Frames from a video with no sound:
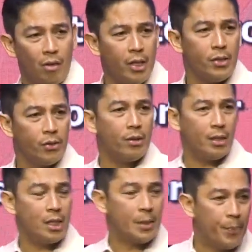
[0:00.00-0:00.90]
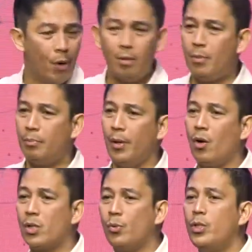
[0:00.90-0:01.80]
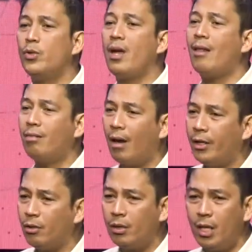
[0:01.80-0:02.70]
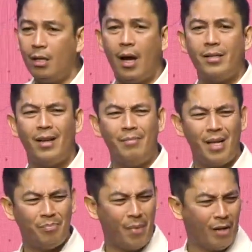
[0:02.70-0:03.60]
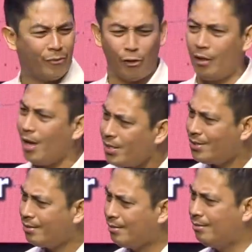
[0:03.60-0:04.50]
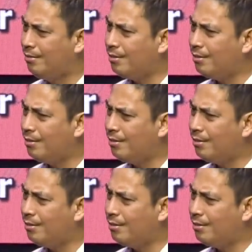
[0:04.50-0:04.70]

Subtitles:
Only to their disappointment, because when you get there, you realize, I'm not made for this.